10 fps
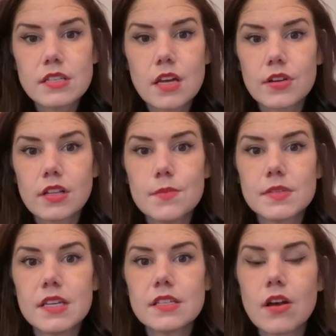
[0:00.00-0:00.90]
of
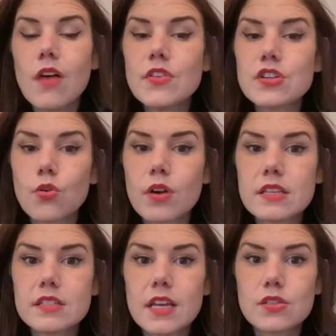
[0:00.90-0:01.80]
eclipses on the
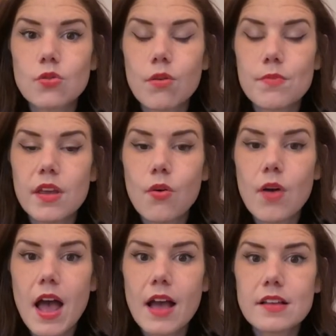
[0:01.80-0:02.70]
Taurus and Scorpio
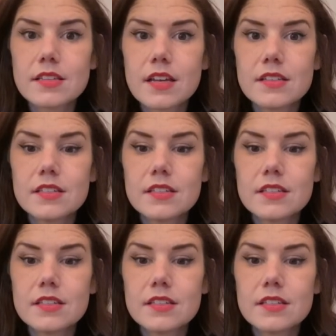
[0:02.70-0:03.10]
axis.